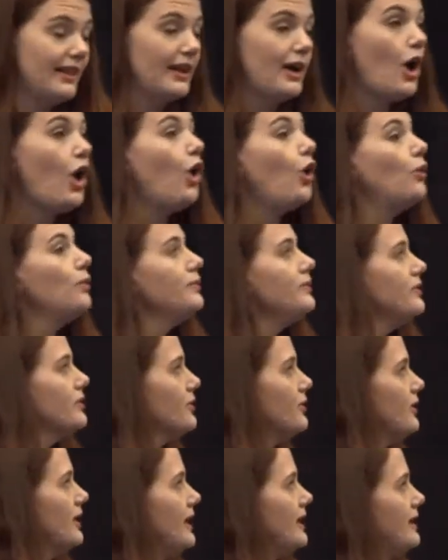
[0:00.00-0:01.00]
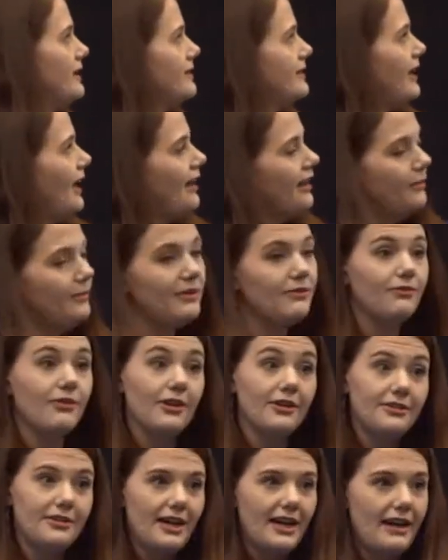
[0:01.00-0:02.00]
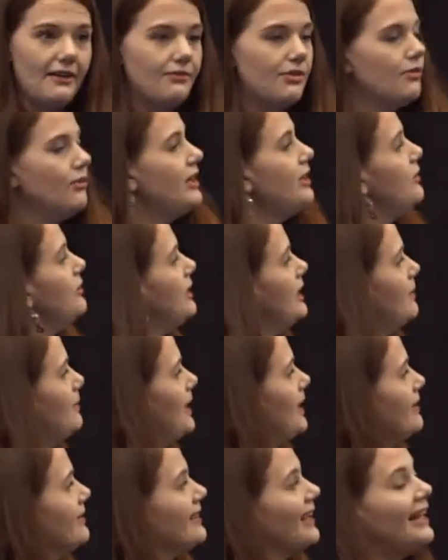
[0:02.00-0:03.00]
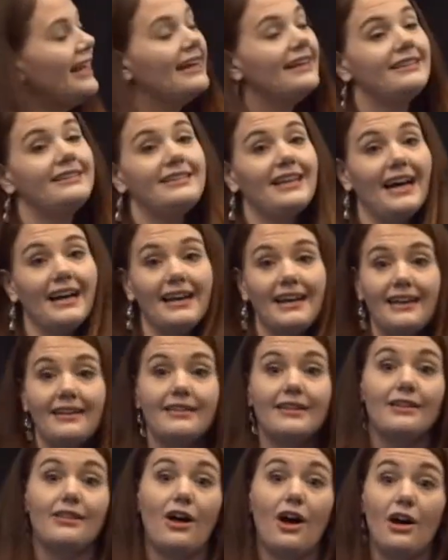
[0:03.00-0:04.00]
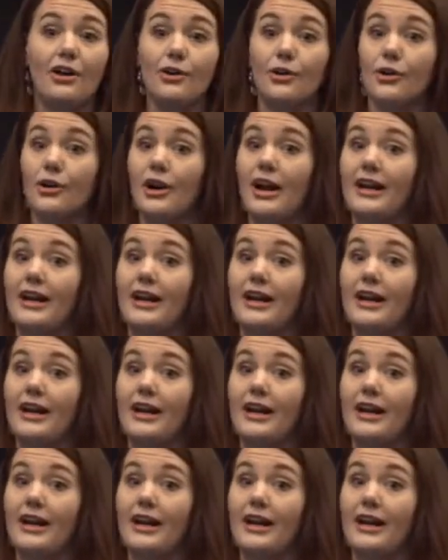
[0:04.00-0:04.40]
home screen, it's telling me first I have 3 new emails, second that Law & Order